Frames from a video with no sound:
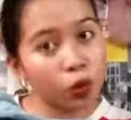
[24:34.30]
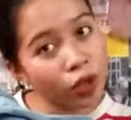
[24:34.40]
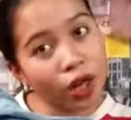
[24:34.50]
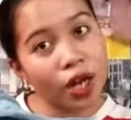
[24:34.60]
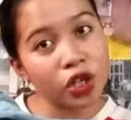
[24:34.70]

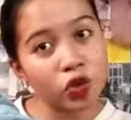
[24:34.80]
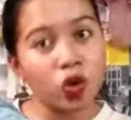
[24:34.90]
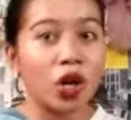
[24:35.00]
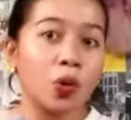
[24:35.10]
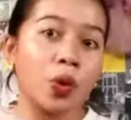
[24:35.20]
So, daghan
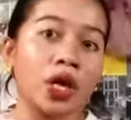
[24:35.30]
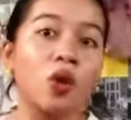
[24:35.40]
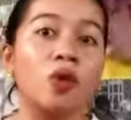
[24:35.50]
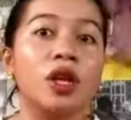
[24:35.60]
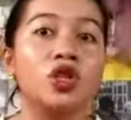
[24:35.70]
chong kayo.
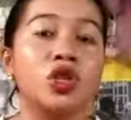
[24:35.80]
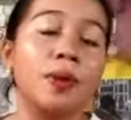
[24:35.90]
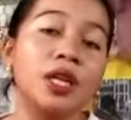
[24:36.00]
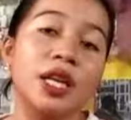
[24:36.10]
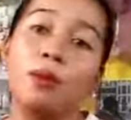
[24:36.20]
Ikaw na lang,
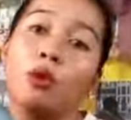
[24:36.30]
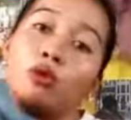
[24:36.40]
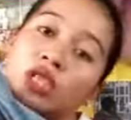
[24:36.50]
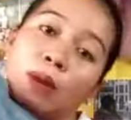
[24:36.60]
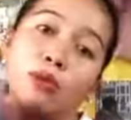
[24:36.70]
G,
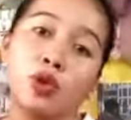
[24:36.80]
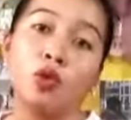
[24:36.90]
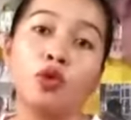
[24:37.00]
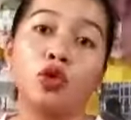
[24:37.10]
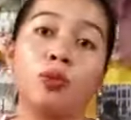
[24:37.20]
maglibaw sa imong
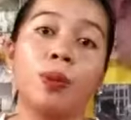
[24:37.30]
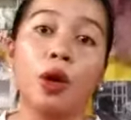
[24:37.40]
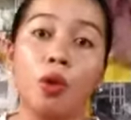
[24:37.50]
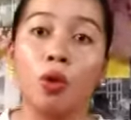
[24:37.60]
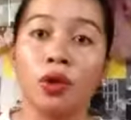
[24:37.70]
suoton
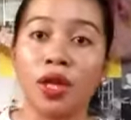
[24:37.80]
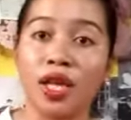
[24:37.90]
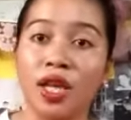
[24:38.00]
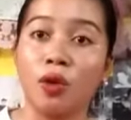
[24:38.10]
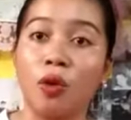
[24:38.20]
pang
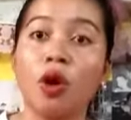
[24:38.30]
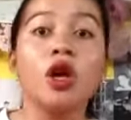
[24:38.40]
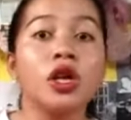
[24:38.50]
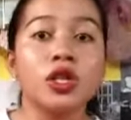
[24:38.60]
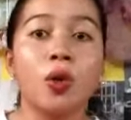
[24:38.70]
OOTD, no?
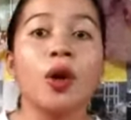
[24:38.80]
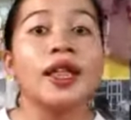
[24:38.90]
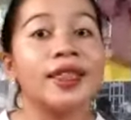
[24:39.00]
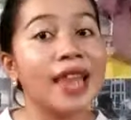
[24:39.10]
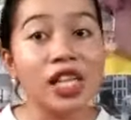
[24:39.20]
So,
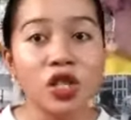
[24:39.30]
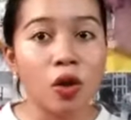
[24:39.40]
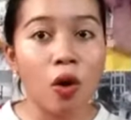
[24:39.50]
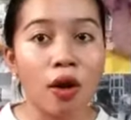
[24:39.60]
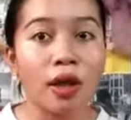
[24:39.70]

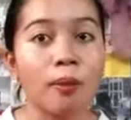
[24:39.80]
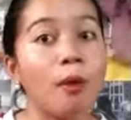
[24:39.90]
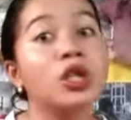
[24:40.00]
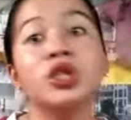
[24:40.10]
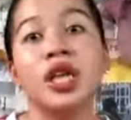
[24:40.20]
that's all.
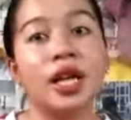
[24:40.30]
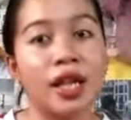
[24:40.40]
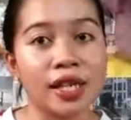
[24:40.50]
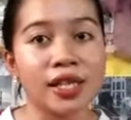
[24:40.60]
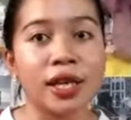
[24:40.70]
Mga
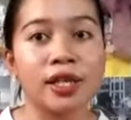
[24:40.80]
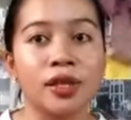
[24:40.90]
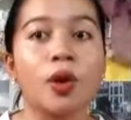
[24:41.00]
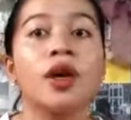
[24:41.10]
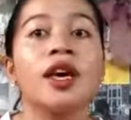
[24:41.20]
ang last.
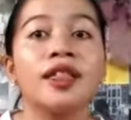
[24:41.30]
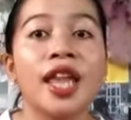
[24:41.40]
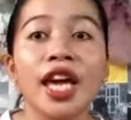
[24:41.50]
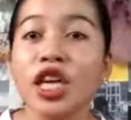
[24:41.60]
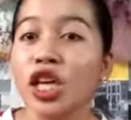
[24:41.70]

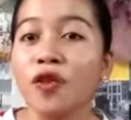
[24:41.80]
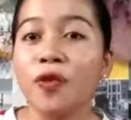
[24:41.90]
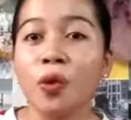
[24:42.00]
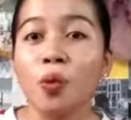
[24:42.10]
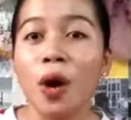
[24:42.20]
Thank
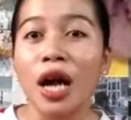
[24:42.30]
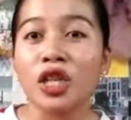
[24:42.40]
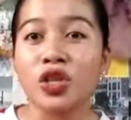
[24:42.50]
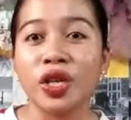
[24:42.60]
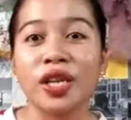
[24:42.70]
you for
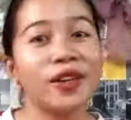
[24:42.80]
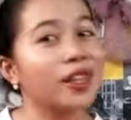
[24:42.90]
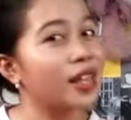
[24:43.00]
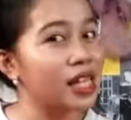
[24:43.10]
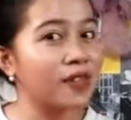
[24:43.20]

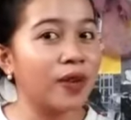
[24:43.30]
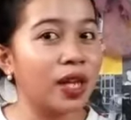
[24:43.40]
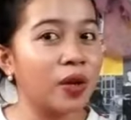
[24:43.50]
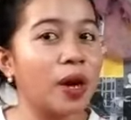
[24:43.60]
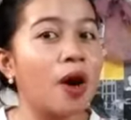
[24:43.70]
watching this
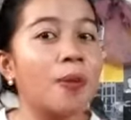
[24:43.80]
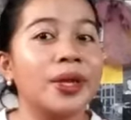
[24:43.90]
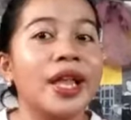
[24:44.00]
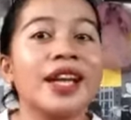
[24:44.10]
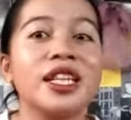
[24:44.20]
video. I
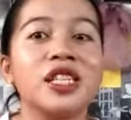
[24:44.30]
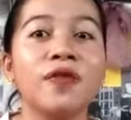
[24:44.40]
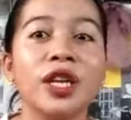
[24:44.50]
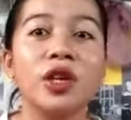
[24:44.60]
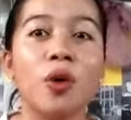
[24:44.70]
hope you like
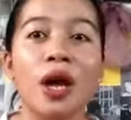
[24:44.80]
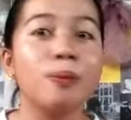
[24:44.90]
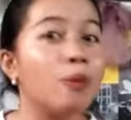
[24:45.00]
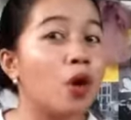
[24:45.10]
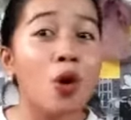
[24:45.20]
this video.
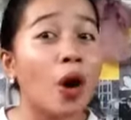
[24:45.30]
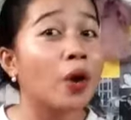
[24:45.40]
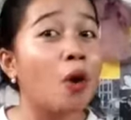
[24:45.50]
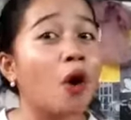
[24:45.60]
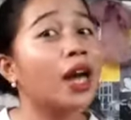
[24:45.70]
And more
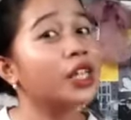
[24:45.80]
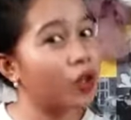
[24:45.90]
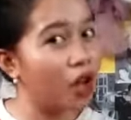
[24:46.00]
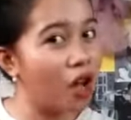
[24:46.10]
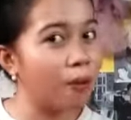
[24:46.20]

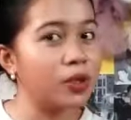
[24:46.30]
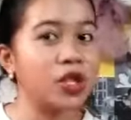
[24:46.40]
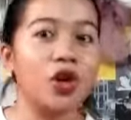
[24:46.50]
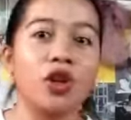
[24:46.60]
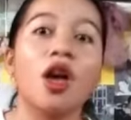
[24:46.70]
okay-okay to
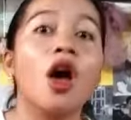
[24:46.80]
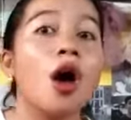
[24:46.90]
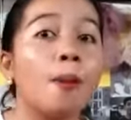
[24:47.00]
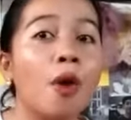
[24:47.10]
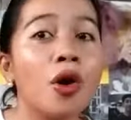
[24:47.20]
come. Charot.
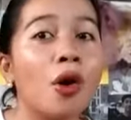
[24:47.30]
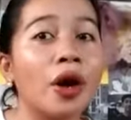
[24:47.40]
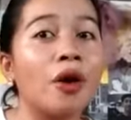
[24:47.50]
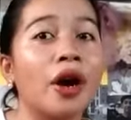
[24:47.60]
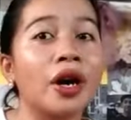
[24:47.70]
More
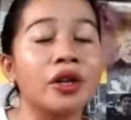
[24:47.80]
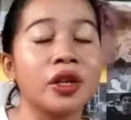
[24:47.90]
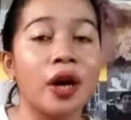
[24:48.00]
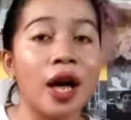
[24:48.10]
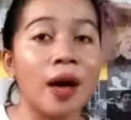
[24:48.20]

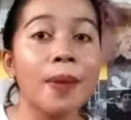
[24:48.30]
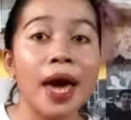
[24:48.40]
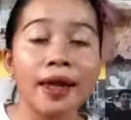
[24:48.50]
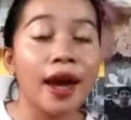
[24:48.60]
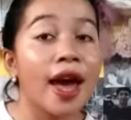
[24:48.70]
okay-okay to
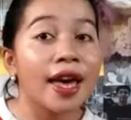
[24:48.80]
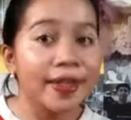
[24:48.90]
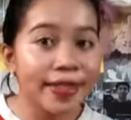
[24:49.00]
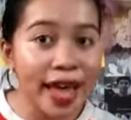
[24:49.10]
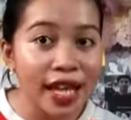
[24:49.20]
come. And
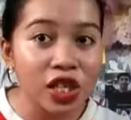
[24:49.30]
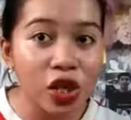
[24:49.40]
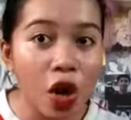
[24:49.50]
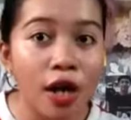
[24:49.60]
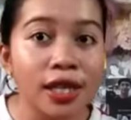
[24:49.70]

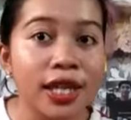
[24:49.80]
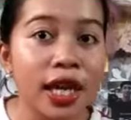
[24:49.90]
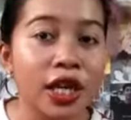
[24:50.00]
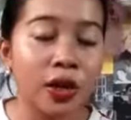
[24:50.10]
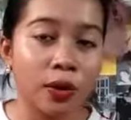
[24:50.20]
that's all.
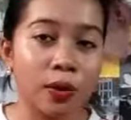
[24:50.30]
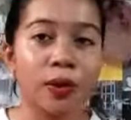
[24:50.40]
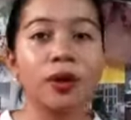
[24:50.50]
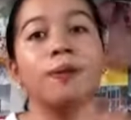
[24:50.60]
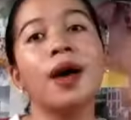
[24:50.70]
Thank you.
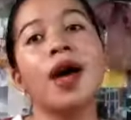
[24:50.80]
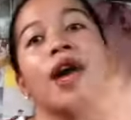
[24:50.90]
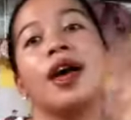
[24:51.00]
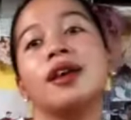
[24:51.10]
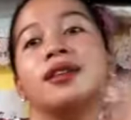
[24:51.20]

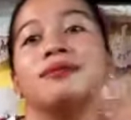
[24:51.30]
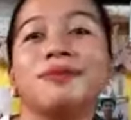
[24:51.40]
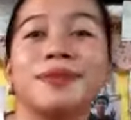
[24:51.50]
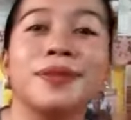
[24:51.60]
Goodbye.